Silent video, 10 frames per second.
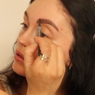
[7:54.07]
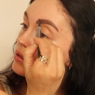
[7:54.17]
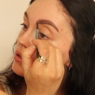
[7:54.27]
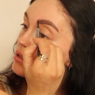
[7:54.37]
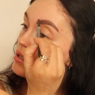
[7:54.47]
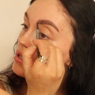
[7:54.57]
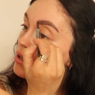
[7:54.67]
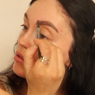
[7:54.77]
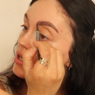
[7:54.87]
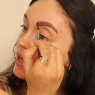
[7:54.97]
just to
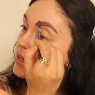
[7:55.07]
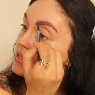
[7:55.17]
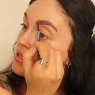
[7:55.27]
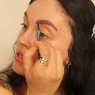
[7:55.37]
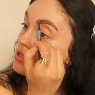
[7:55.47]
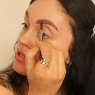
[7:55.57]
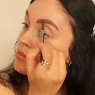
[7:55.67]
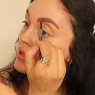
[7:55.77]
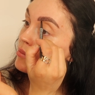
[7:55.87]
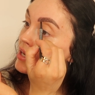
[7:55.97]
socialise, that'll just
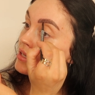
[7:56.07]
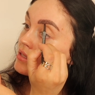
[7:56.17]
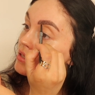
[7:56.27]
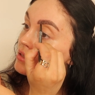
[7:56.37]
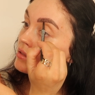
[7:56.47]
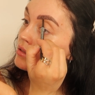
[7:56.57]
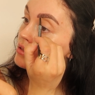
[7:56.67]
be amazing.